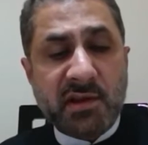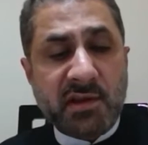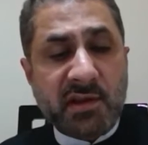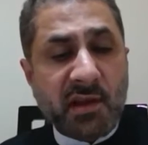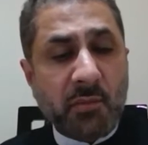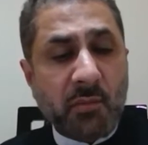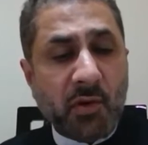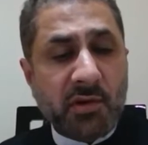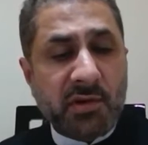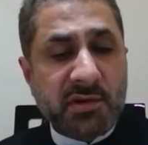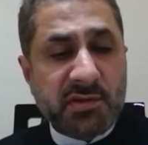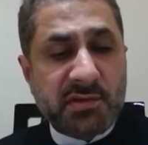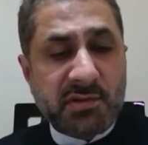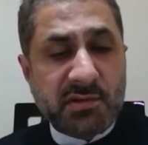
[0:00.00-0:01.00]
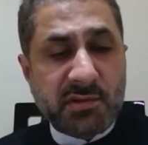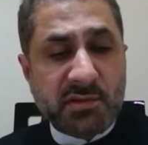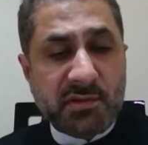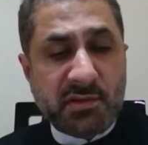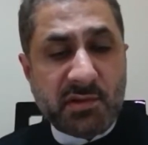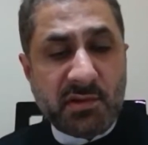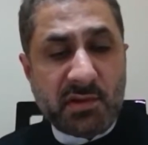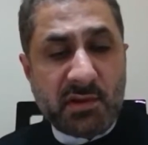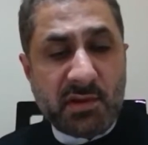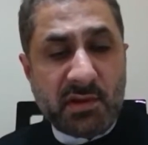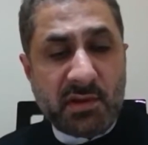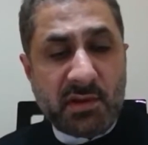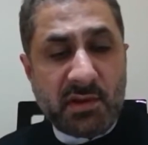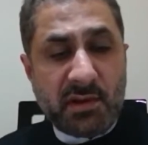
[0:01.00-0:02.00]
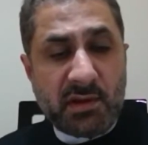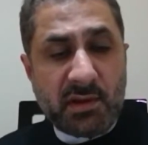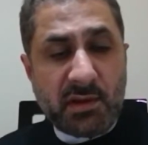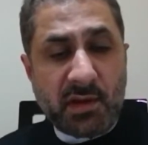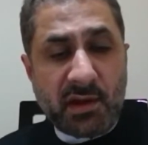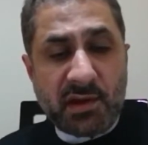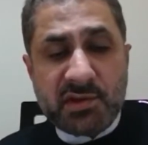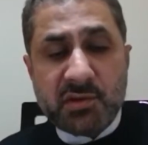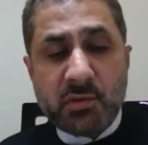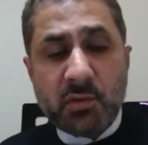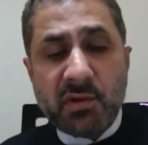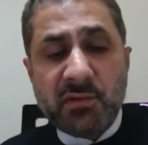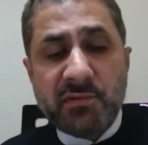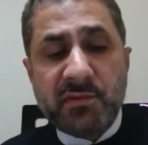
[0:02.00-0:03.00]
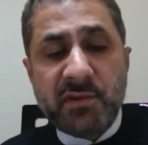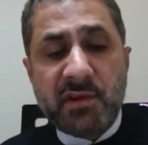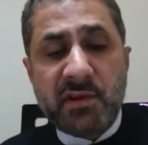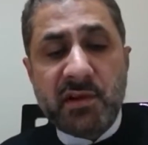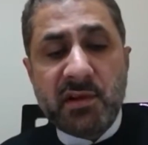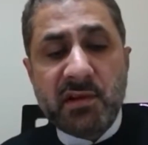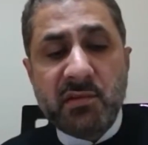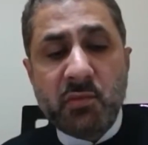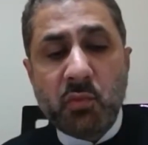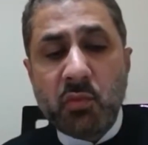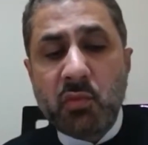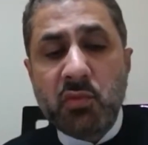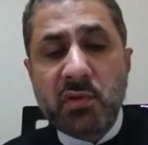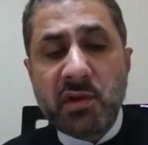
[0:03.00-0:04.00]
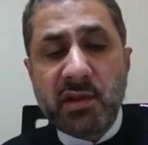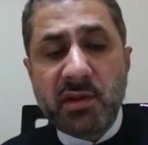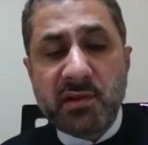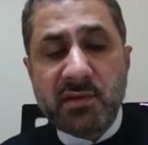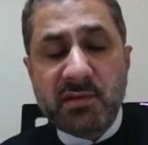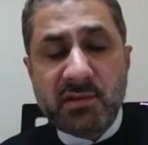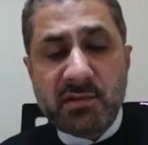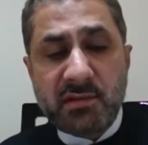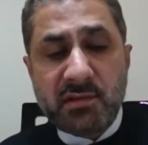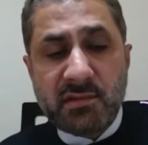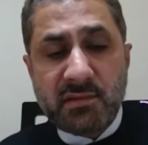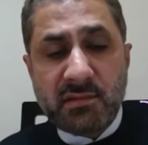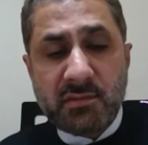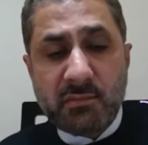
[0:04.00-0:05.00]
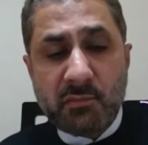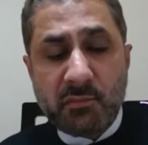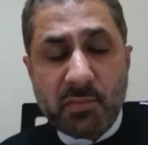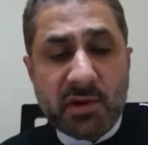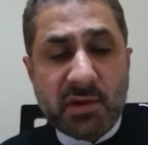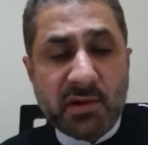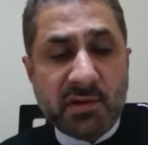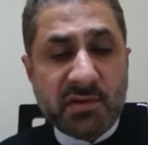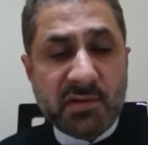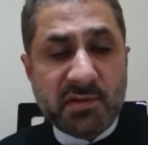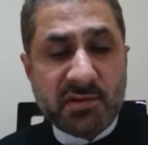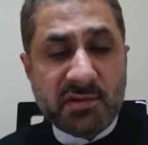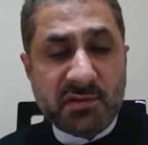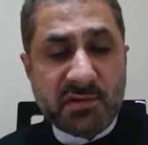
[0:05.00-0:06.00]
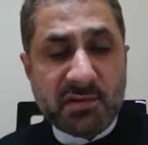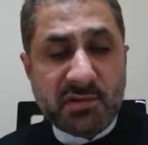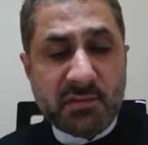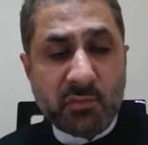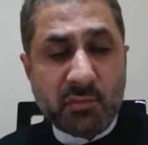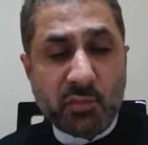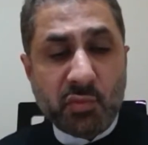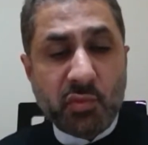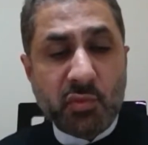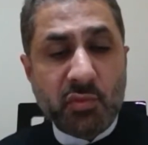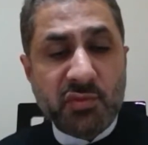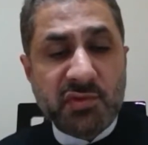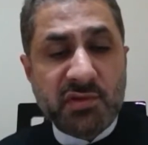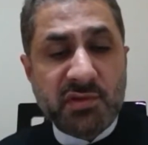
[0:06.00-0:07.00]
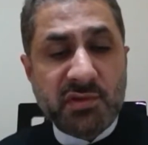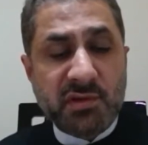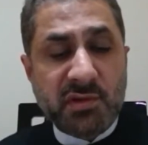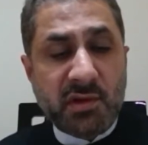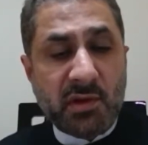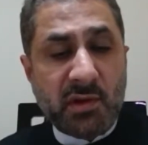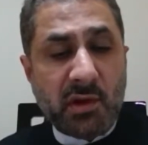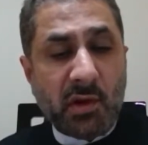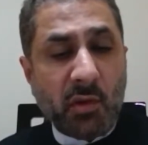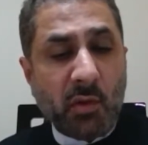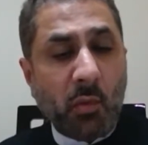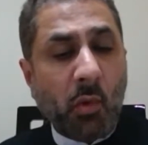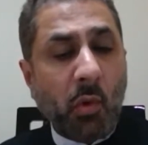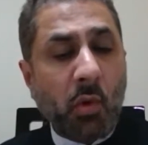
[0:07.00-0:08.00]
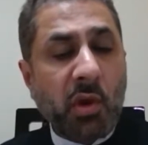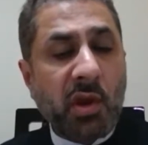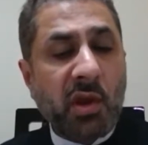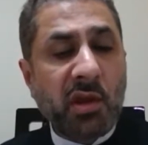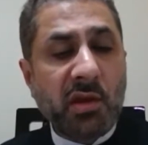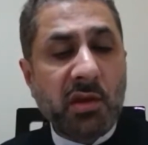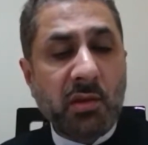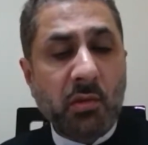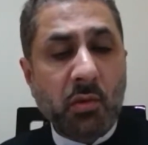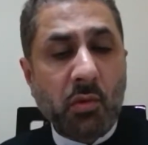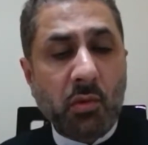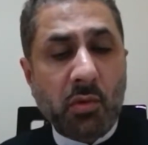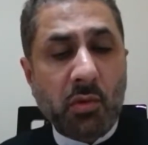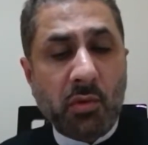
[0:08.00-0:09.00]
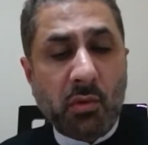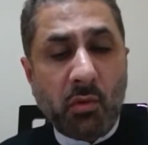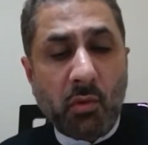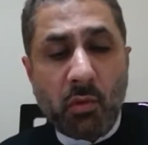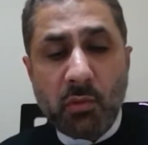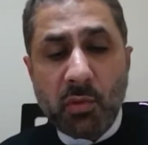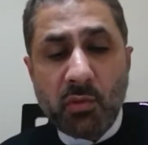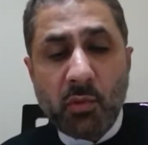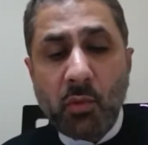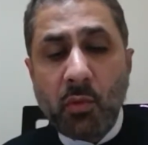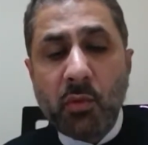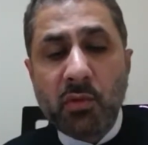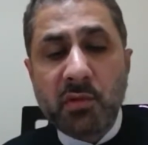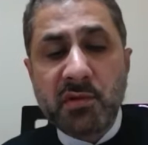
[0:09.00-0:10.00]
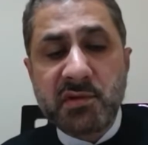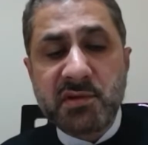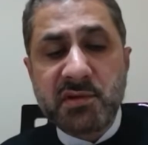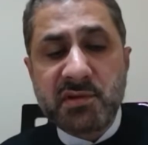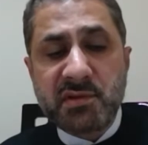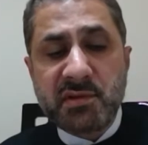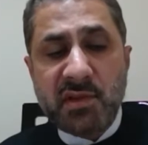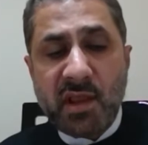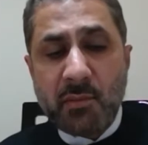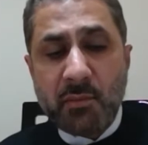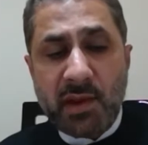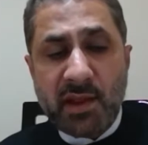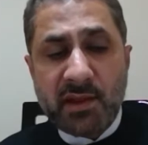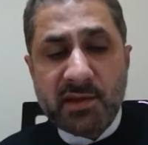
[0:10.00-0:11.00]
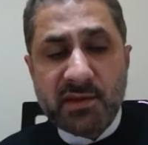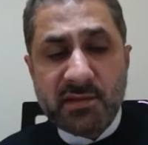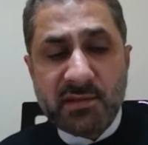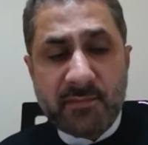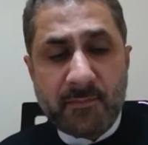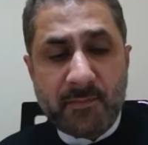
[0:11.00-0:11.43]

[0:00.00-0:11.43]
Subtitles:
and dead bodies. I saw their feet wounded, burned, bruised, walking over thorns, they bled.